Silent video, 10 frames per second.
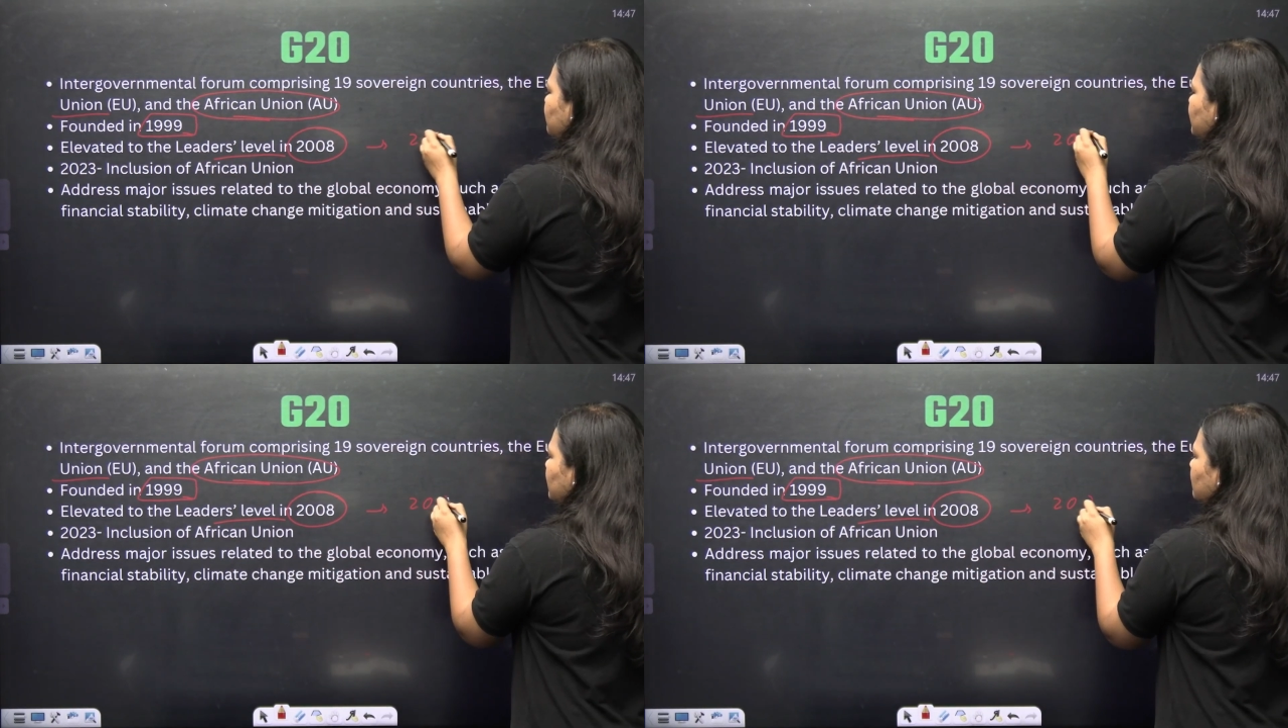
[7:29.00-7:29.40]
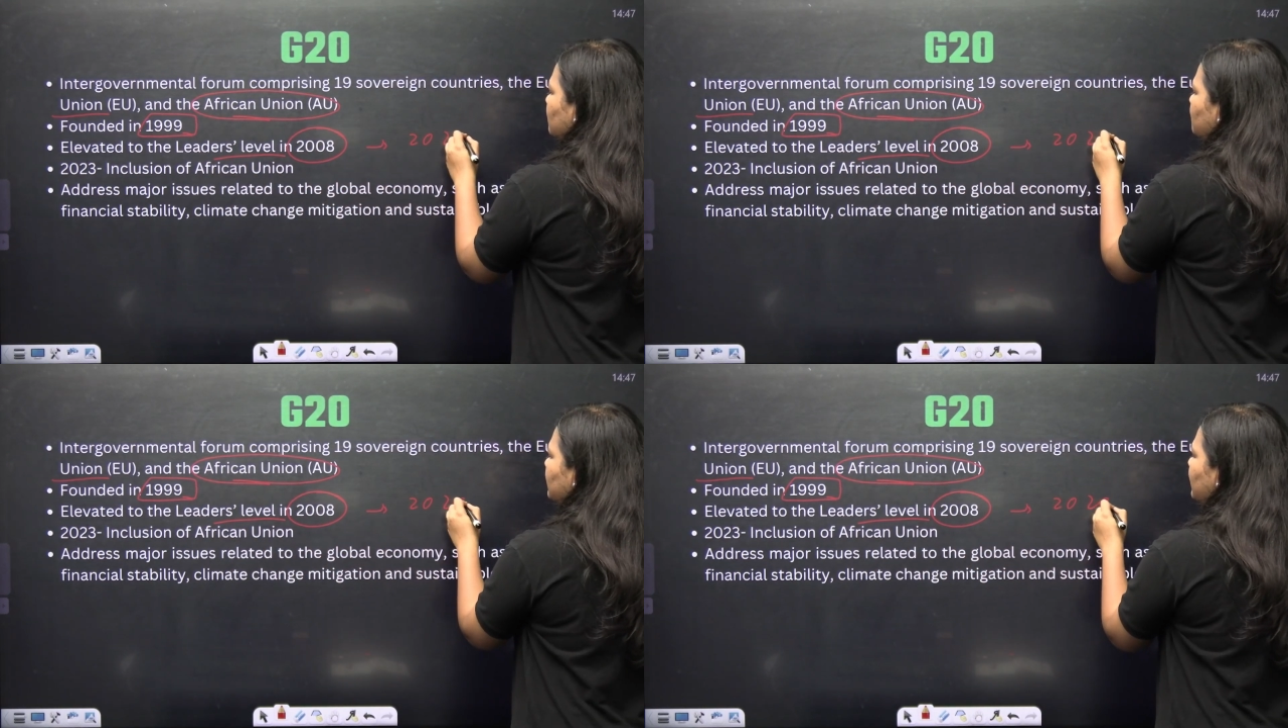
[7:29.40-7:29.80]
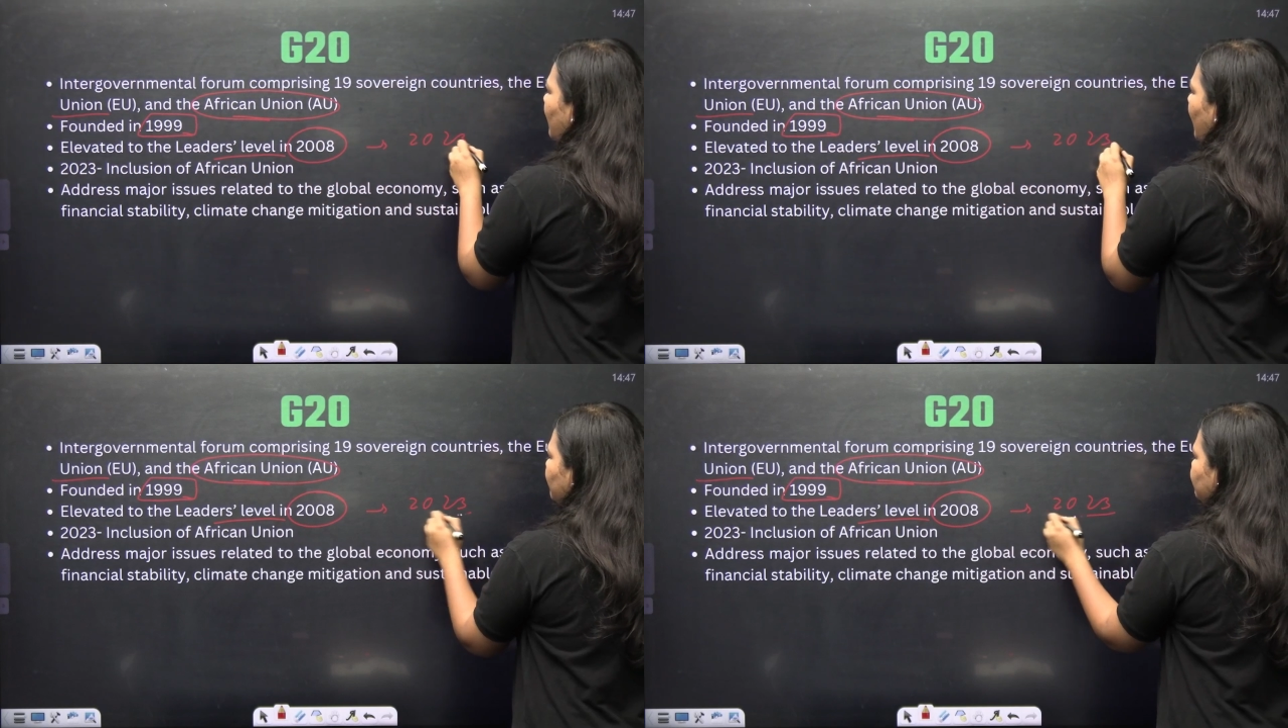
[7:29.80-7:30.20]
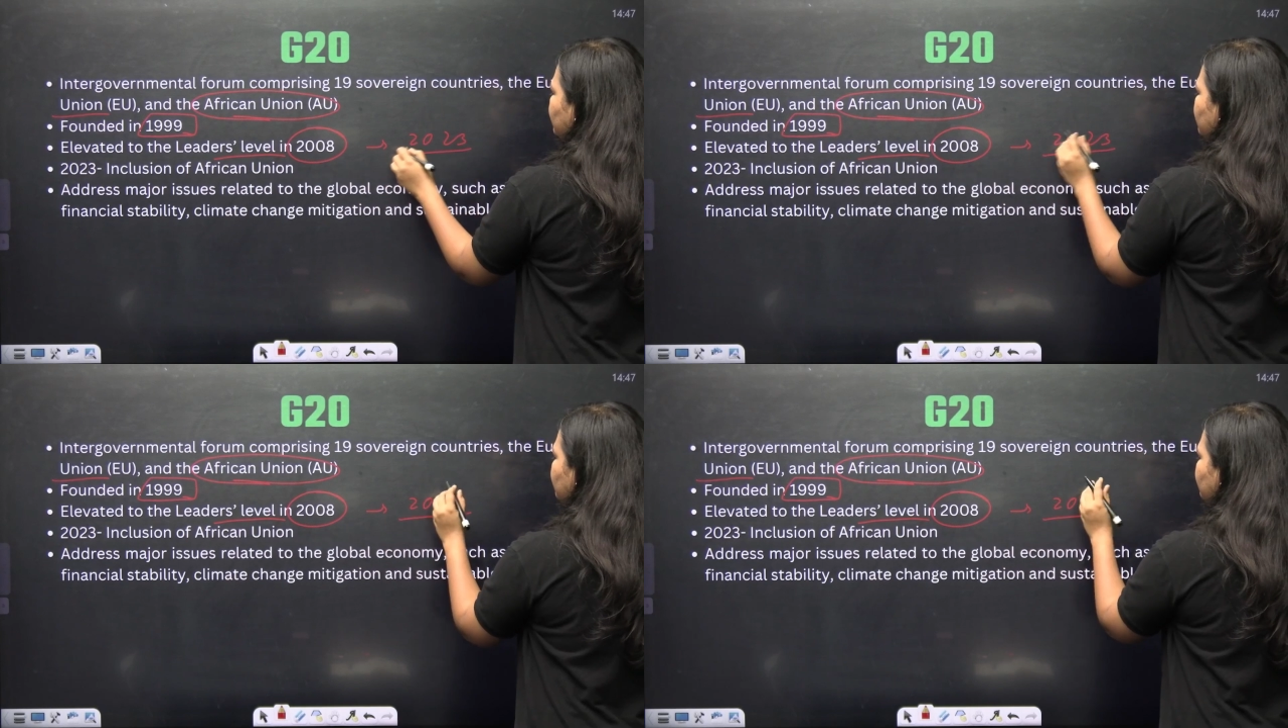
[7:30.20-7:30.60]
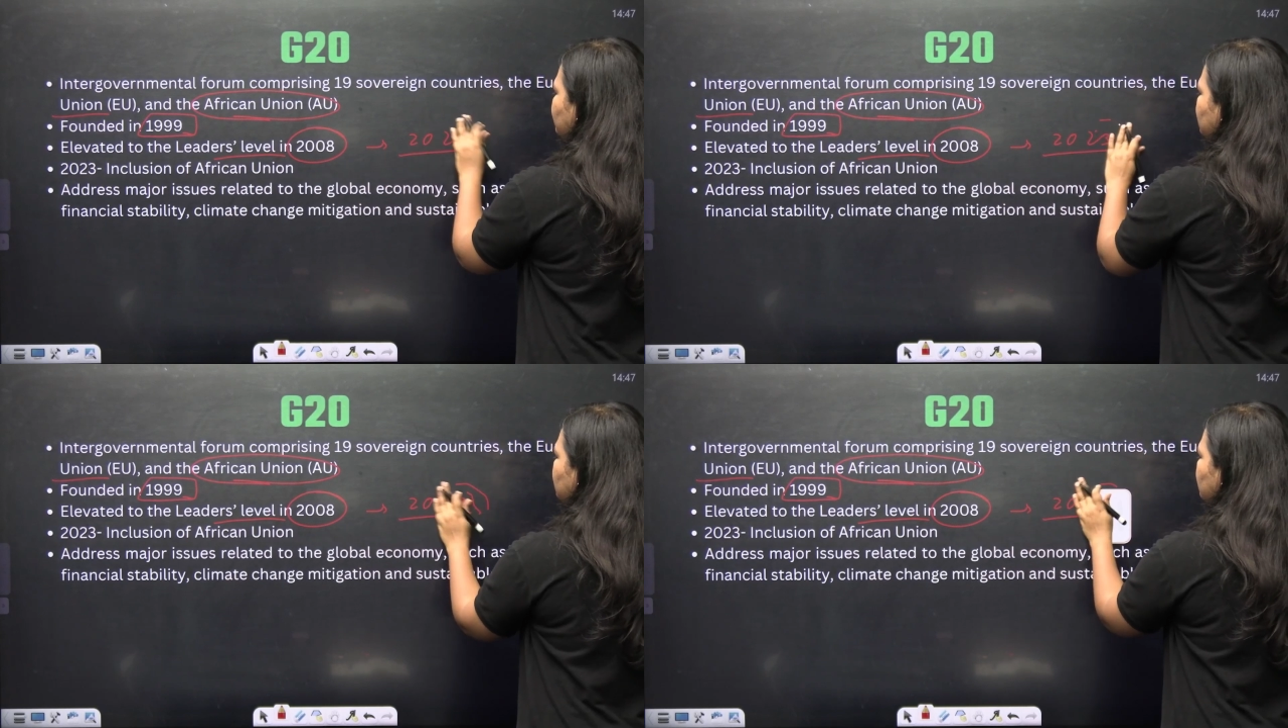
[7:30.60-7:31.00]
included African Union
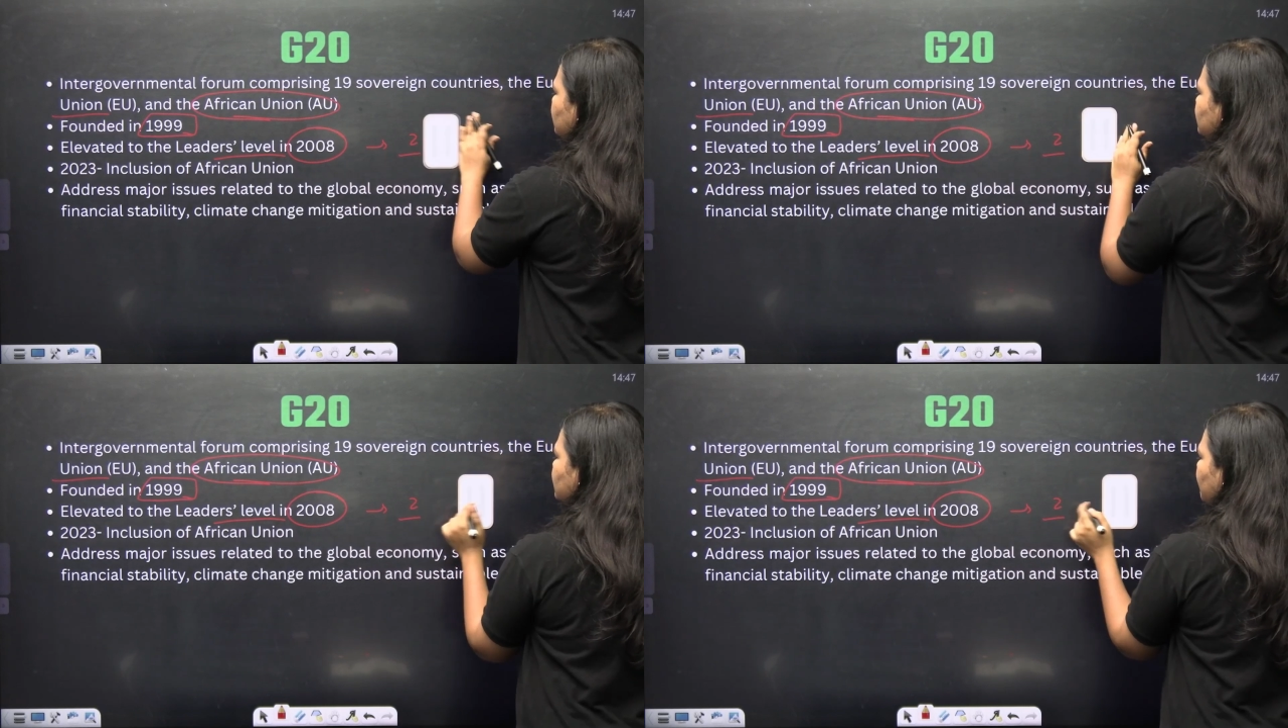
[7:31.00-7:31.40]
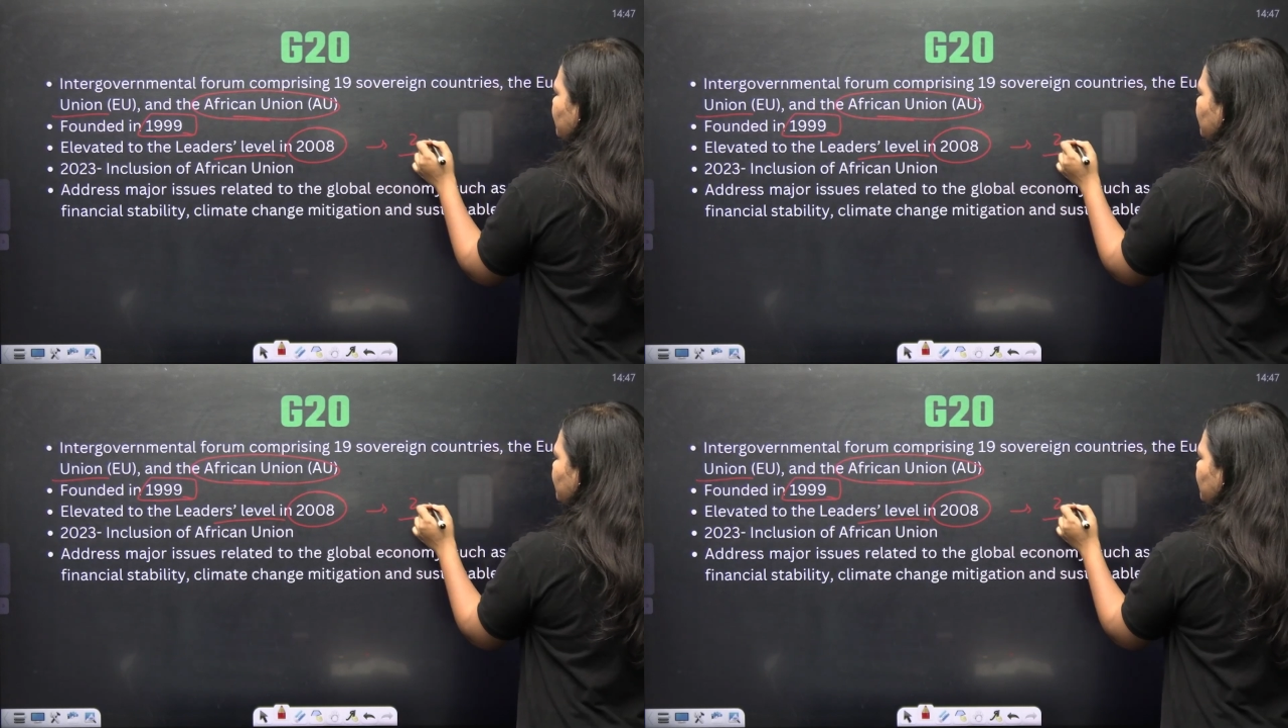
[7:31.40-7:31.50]
in the summit.